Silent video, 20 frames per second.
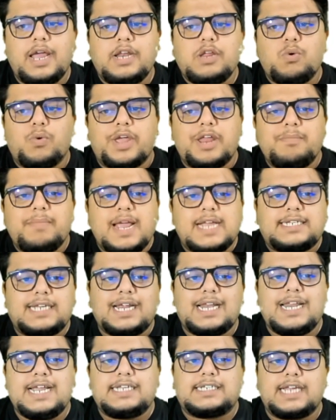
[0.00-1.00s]
you can
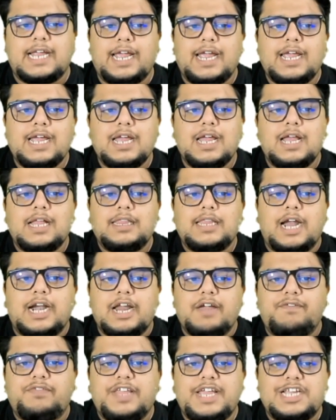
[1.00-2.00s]
basically say
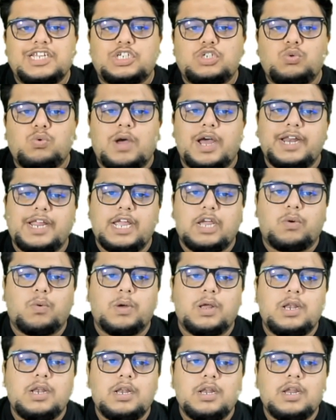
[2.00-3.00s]
that if these 2 are
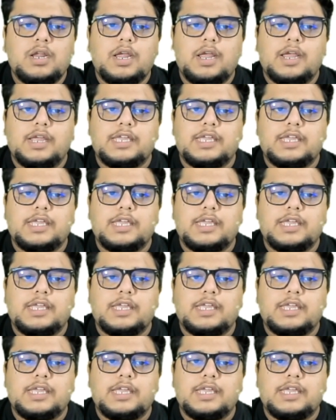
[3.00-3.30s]
equal,